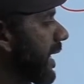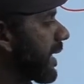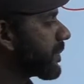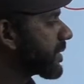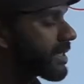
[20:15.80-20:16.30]

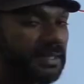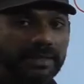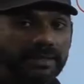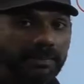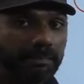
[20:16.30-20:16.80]

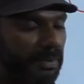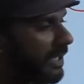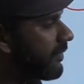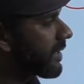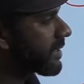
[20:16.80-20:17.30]
absent the
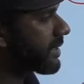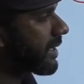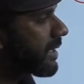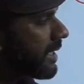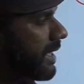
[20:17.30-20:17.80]
previous
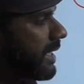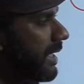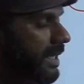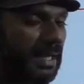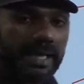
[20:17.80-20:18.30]
day.
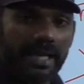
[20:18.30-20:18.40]
He